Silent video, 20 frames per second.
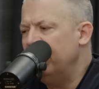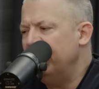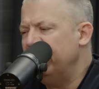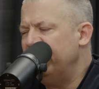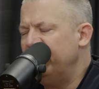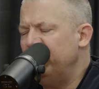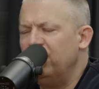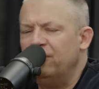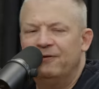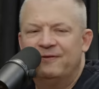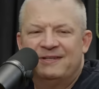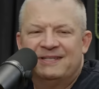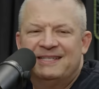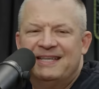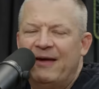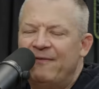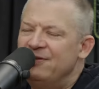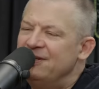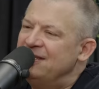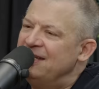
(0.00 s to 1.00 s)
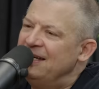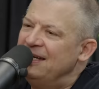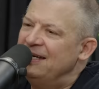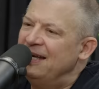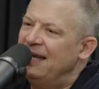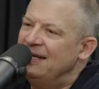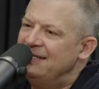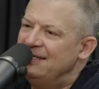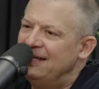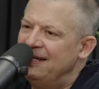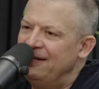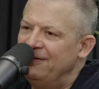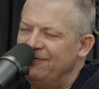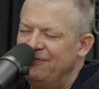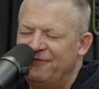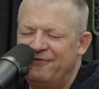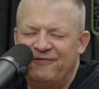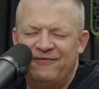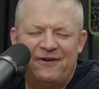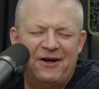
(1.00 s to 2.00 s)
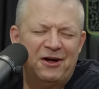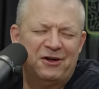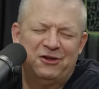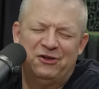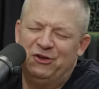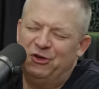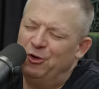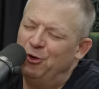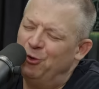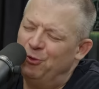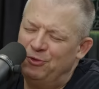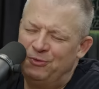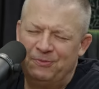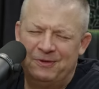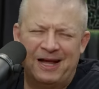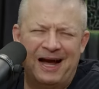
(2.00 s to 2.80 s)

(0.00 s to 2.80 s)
But if you were 17 and 18, fuck you.